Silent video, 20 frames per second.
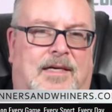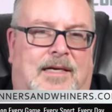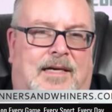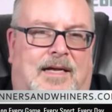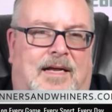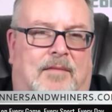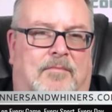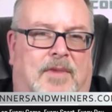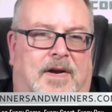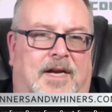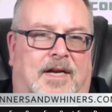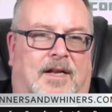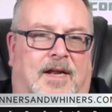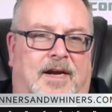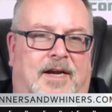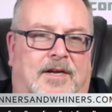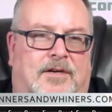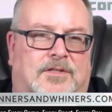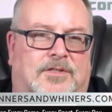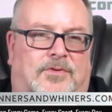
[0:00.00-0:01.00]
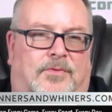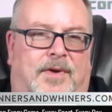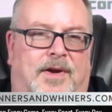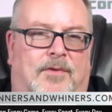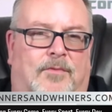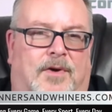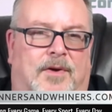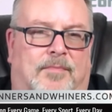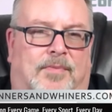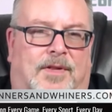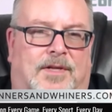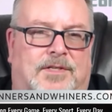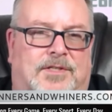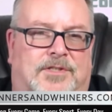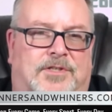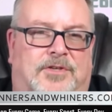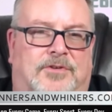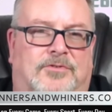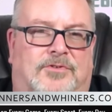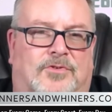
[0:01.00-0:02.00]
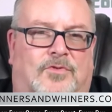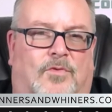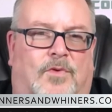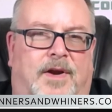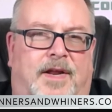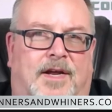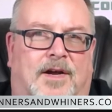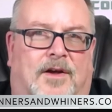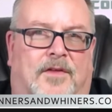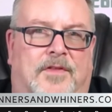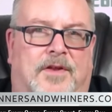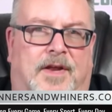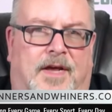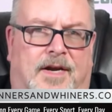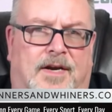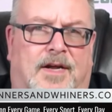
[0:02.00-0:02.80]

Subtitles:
Money line. He goes 3-1 plus 220 on the day.